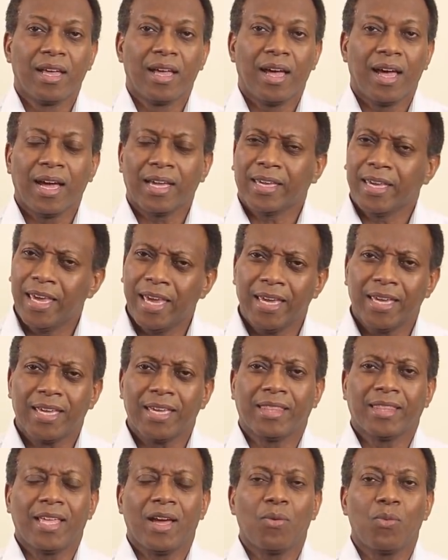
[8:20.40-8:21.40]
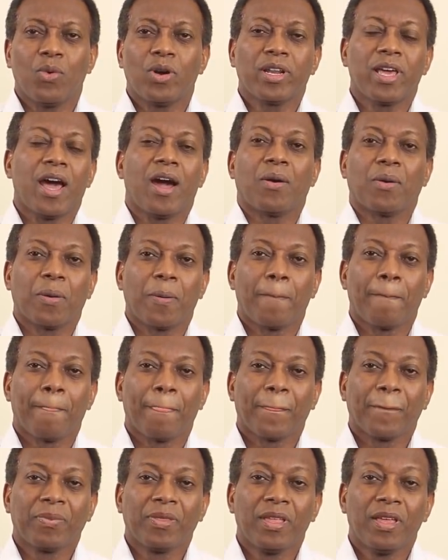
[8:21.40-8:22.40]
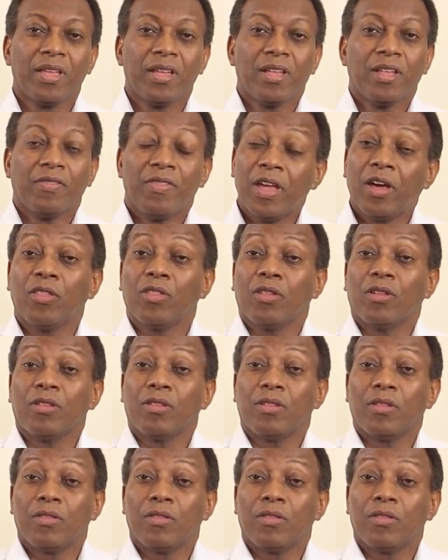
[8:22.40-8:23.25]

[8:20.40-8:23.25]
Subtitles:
I can't get that 1 hour. Now,